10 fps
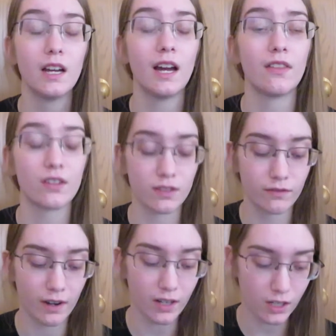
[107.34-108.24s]
And there's a
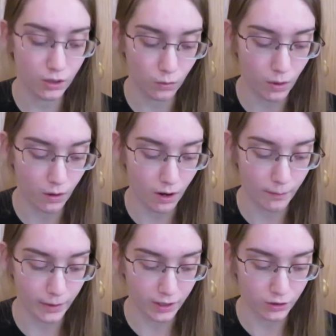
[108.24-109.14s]
very good quote
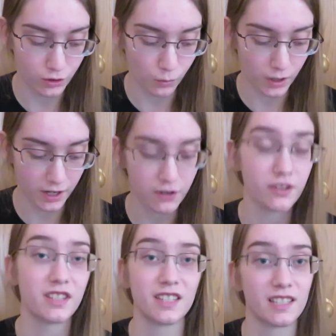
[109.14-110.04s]
on page
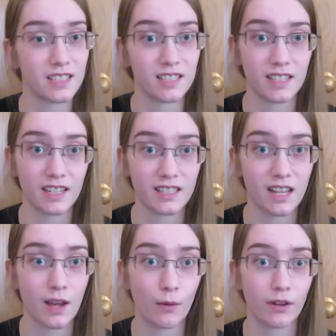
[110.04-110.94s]
166
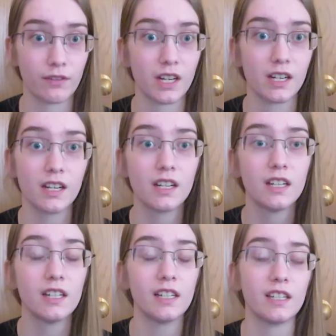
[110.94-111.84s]
that I want to read.
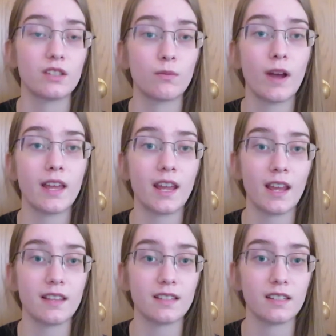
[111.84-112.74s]
It's when
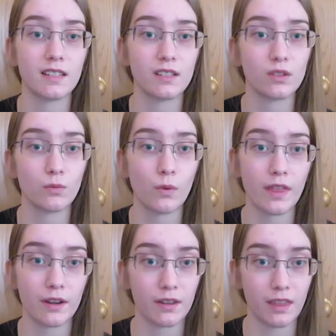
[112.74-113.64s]
Aza is
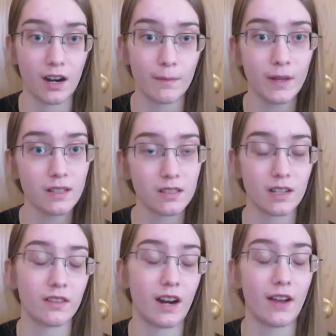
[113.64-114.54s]
with her therapist
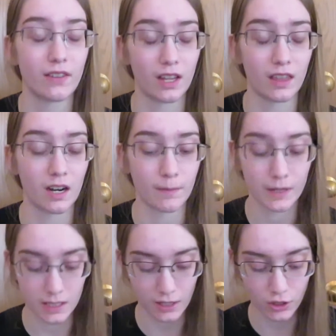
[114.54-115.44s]
and they're having a
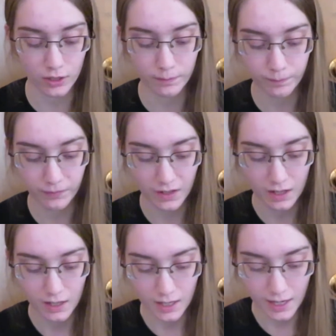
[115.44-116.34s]
therapy session.
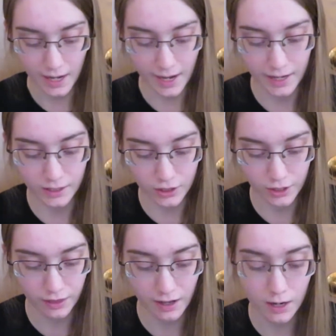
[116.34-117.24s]
And
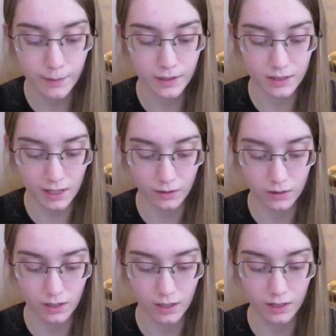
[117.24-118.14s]
her therapist
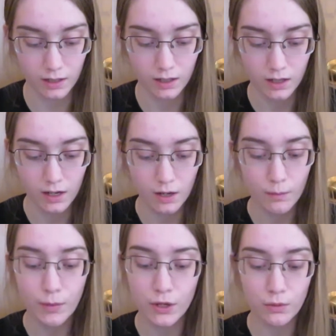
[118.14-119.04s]
tells her,
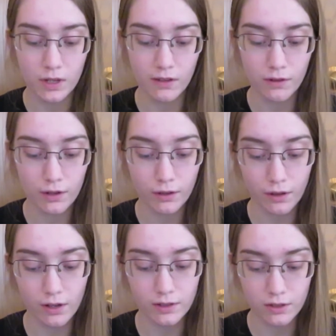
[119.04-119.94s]
"But you give your
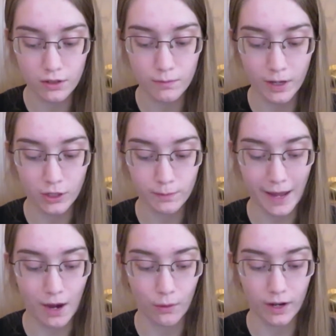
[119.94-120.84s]
thoughts too much
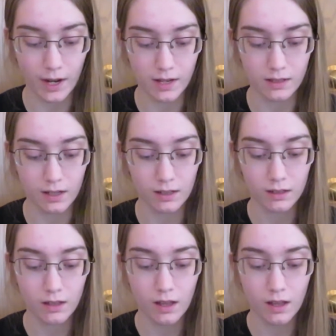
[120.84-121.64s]
power, Aza.